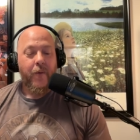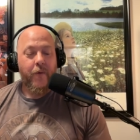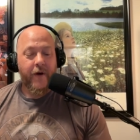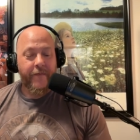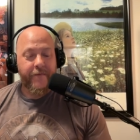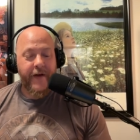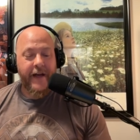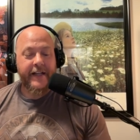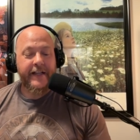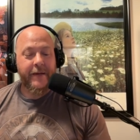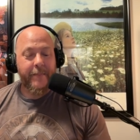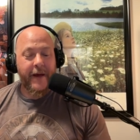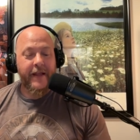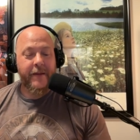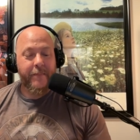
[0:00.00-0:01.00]
were
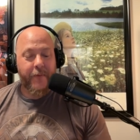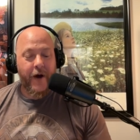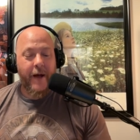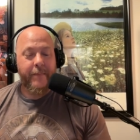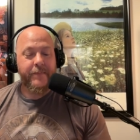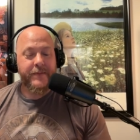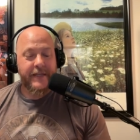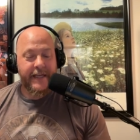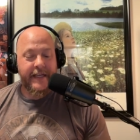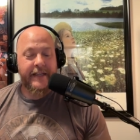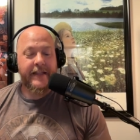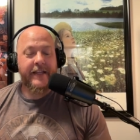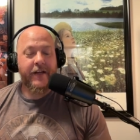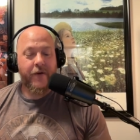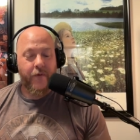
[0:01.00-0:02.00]
affected by the problems
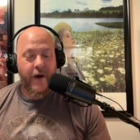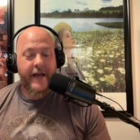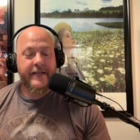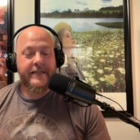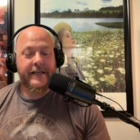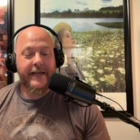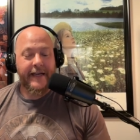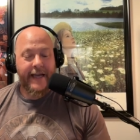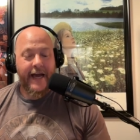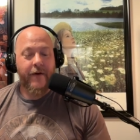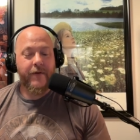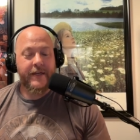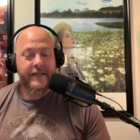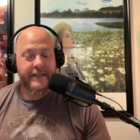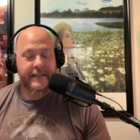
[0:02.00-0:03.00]
in the Horizon
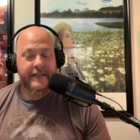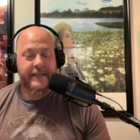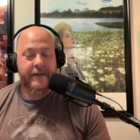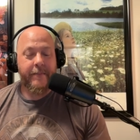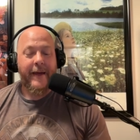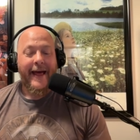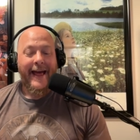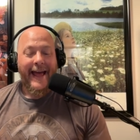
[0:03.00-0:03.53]
accounting system,